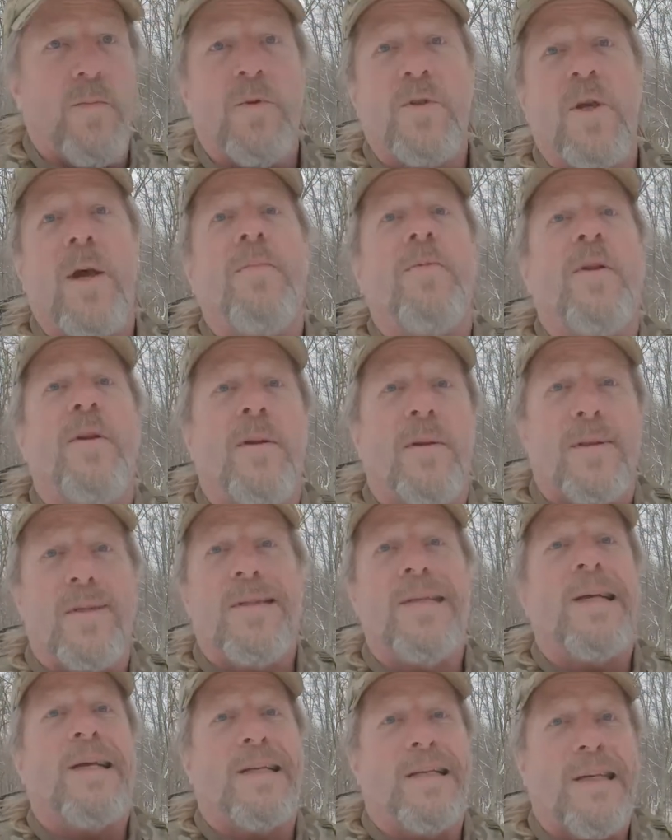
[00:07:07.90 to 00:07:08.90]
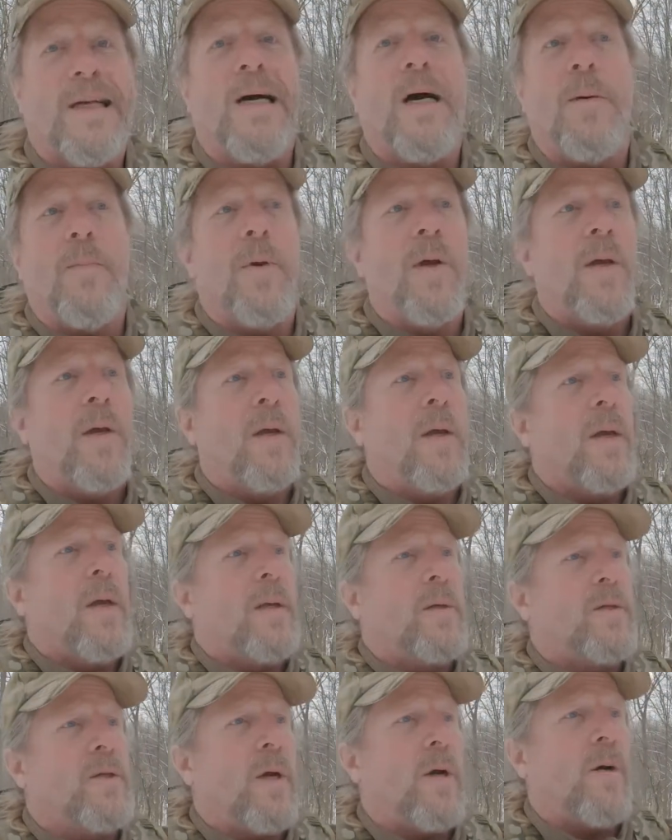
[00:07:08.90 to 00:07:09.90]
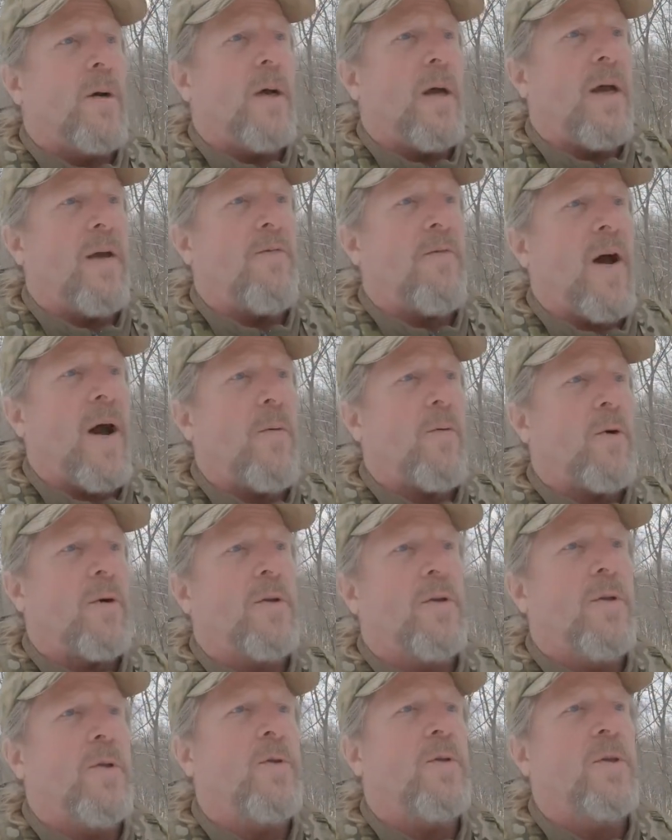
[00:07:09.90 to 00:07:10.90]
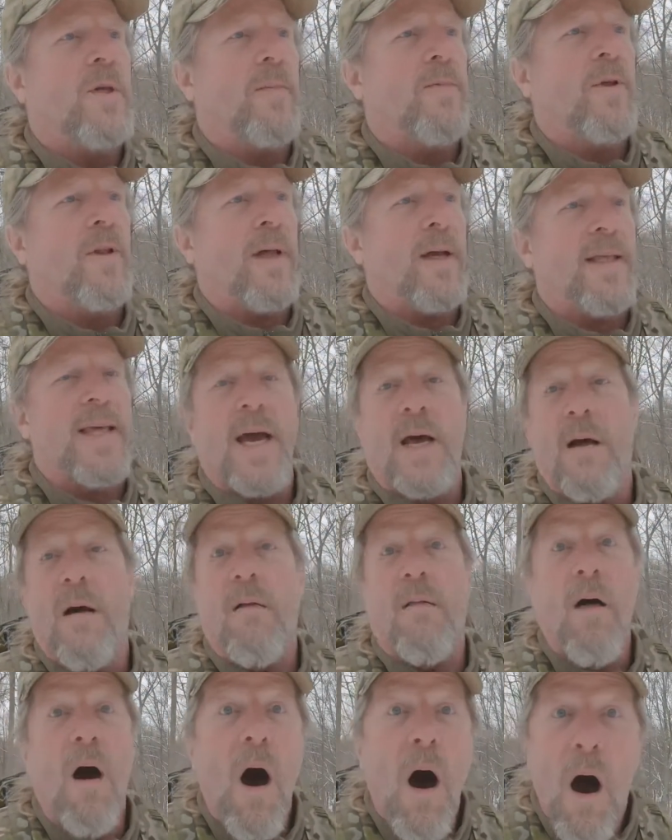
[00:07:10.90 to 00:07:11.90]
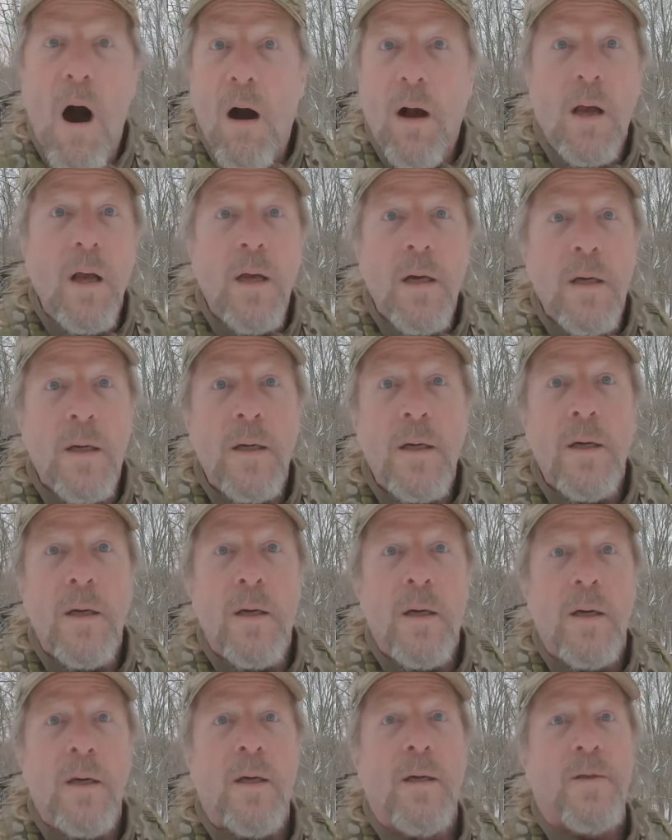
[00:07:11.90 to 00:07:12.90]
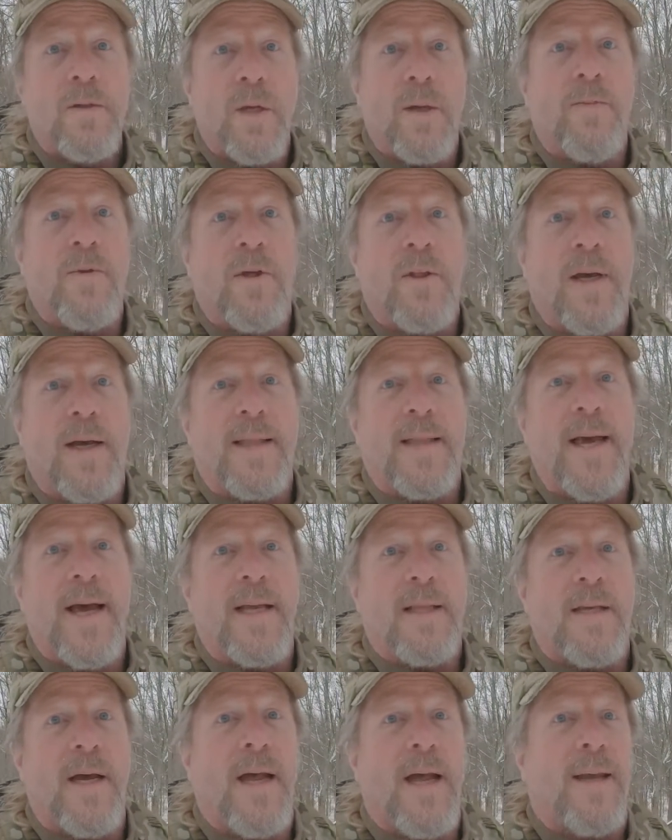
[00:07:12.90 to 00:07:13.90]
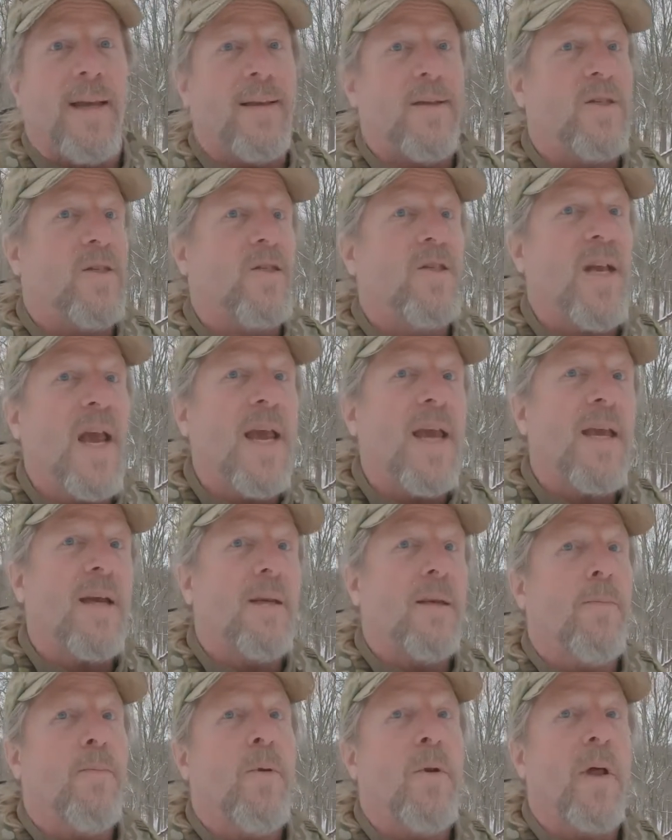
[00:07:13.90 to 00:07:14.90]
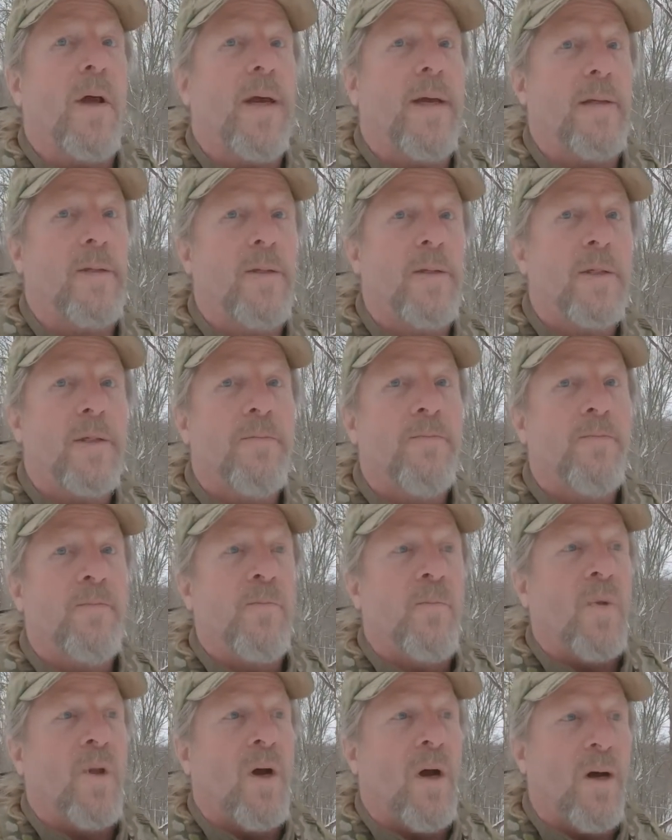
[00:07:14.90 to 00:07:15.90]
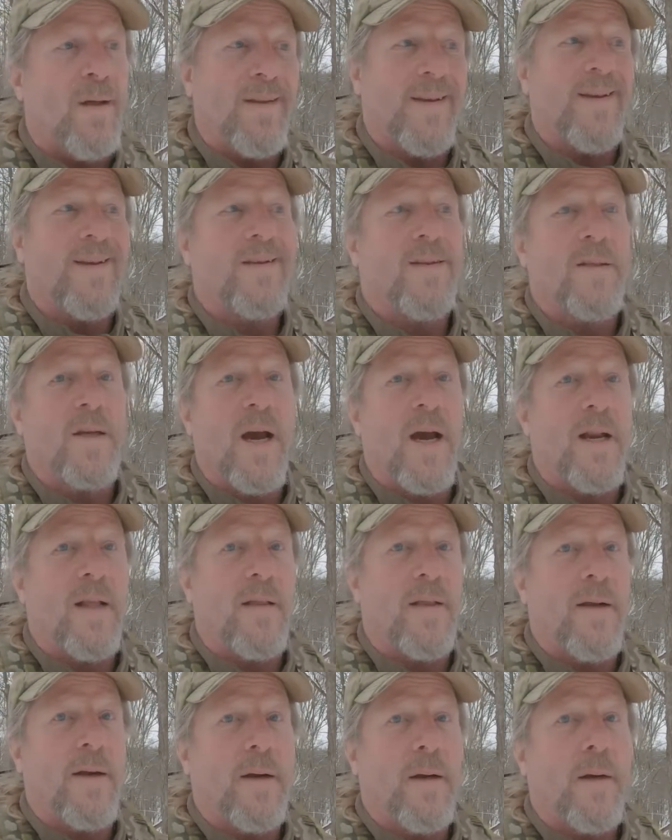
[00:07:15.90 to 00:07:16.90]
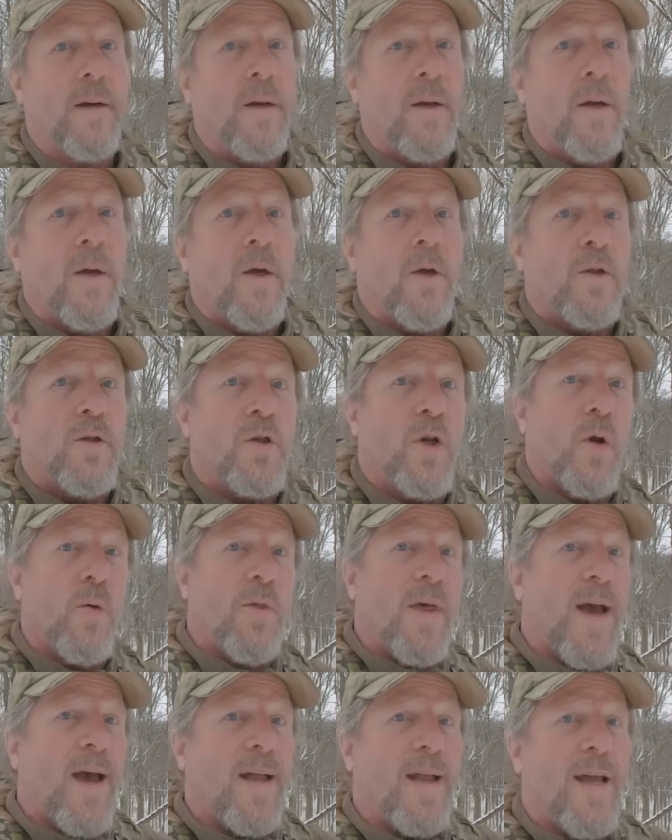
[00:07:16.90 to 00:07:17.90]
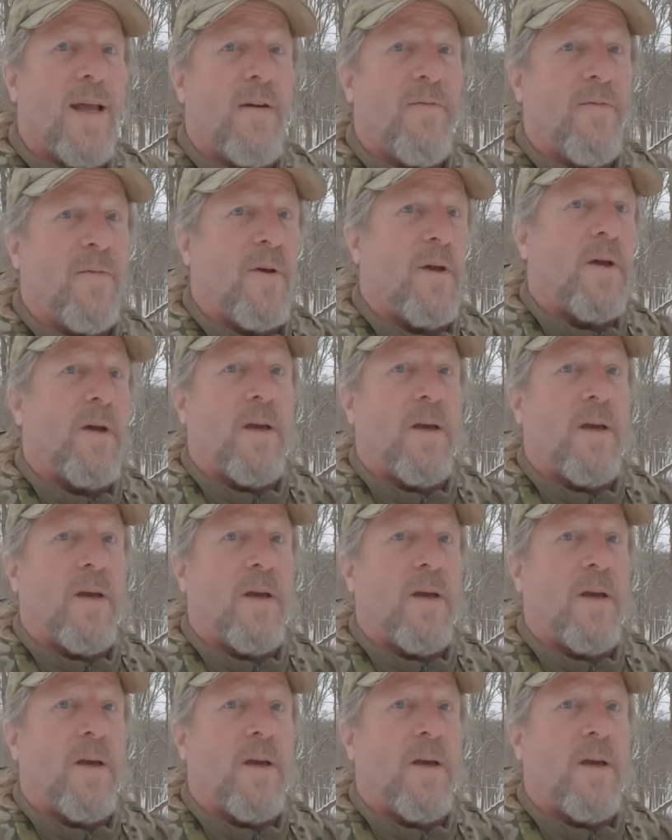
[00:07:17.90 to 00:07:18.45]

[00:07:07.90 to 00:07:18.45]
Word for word: something that sticks up. So if I were to do something like that, a log, something like that, that I could stake into place on the inside of there so that if